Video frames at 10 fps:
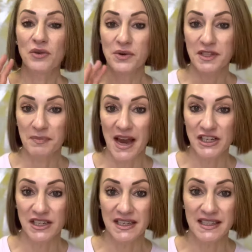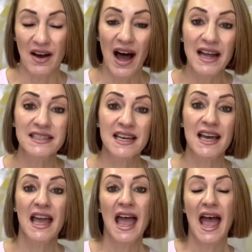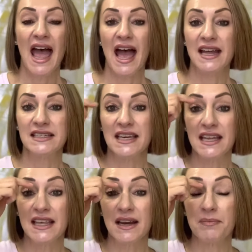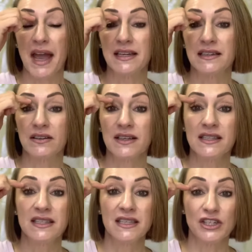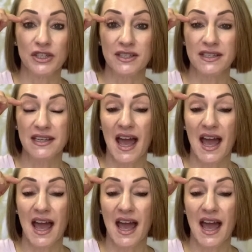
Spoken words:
course, the patient is now under, and he then made little incisions,